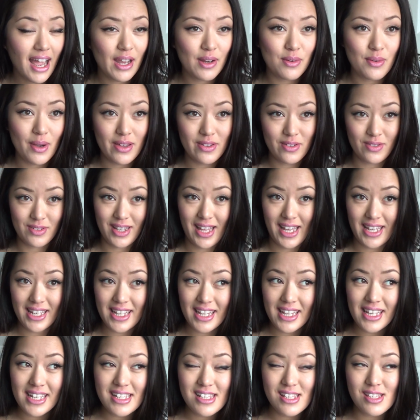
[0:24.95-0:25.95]
I rather
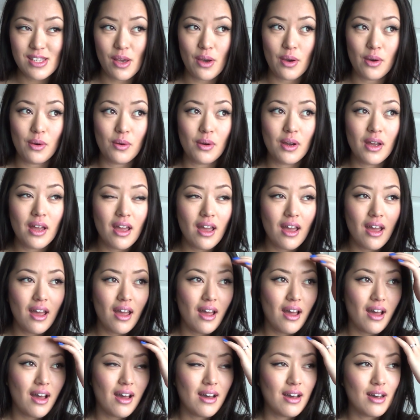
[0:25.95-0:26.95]
like it, so
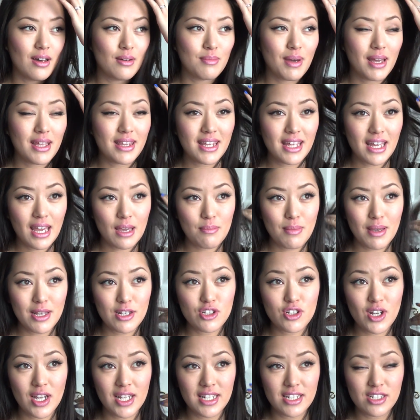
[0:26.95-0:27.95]
I think I
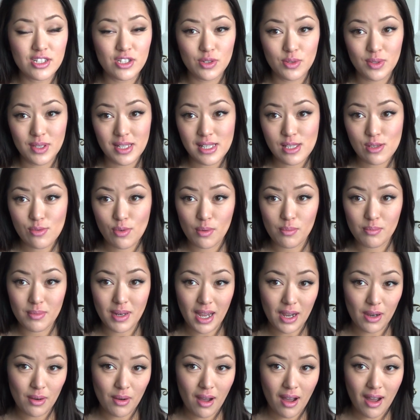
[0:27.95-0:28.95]
may try to do this from
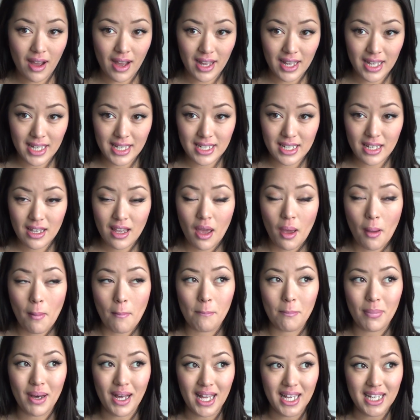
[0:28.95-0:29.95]
now on,
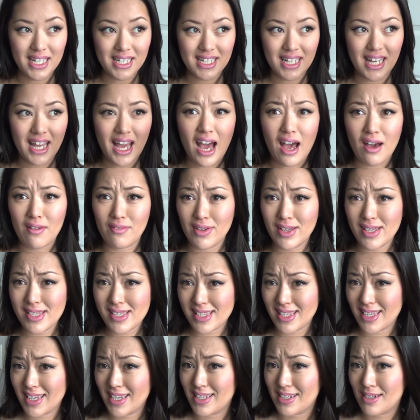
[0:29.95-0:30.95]
but
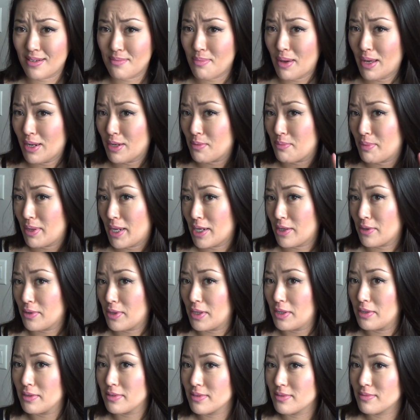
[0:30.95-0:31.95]
obviously in a better
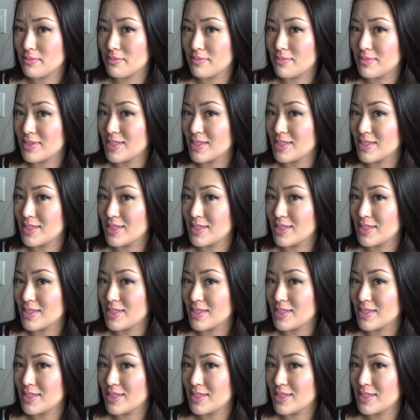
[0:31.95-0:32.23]
background.